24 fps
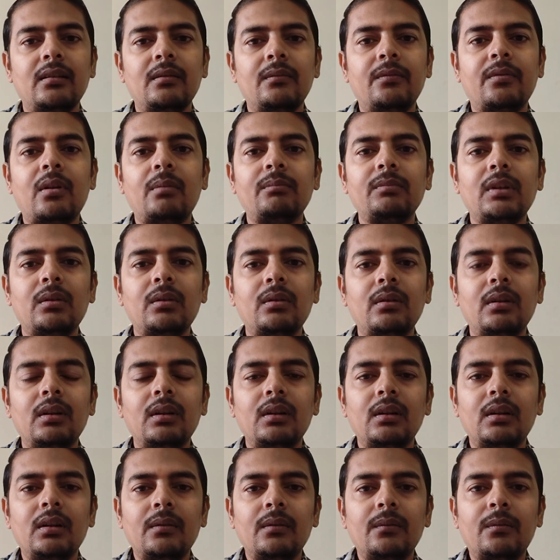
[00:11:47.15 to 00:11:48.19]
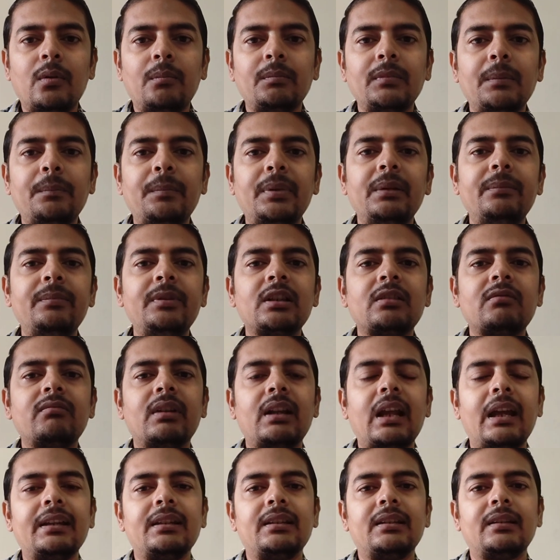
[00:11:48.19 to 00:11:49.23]
from the previous
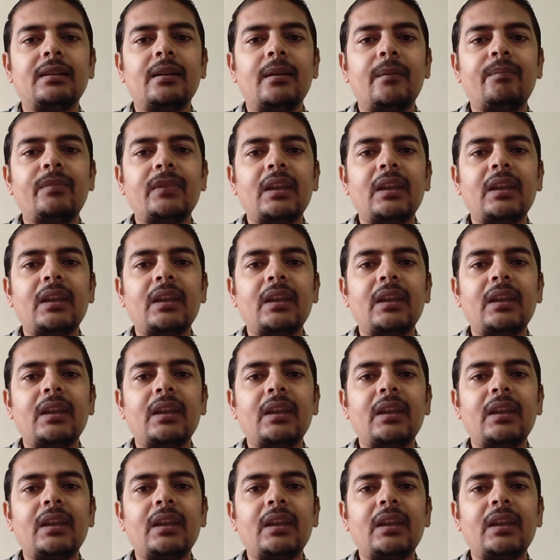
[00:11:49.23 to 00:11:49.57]
variety